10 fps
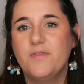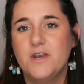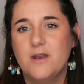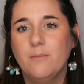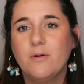the
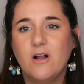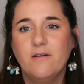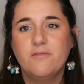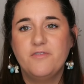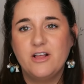number
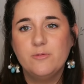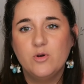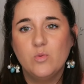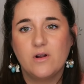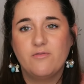of
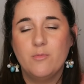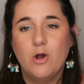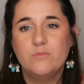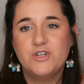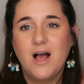available work from
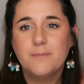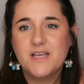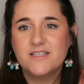home jobs